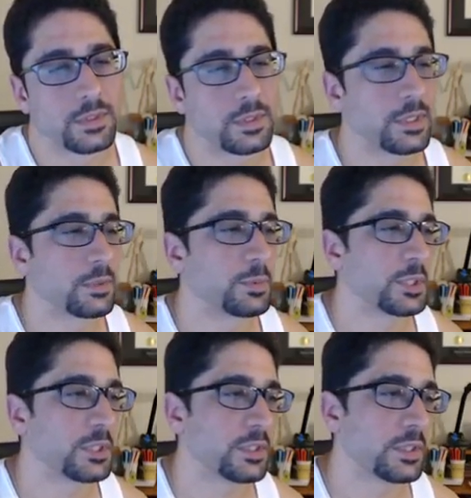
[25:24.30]
Yeah, but
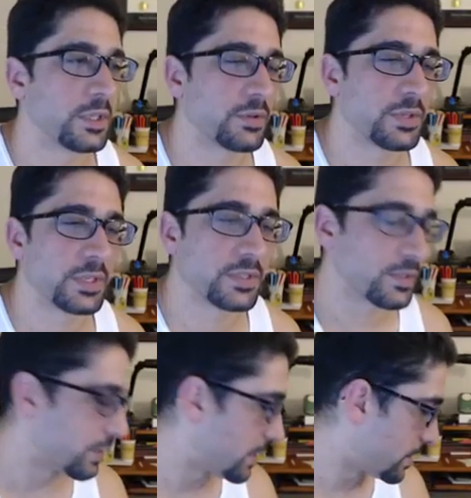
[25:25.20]
I don't think it's a
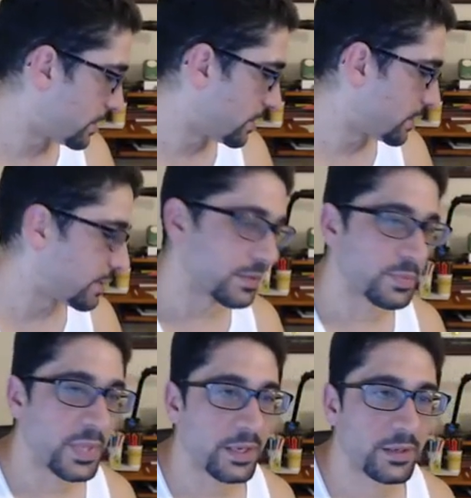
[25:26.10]
good idea against this
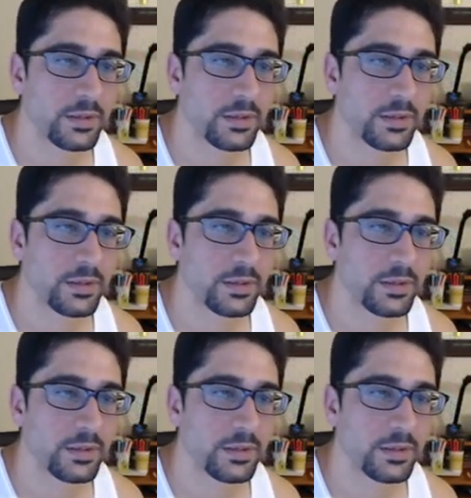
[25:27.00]
pet.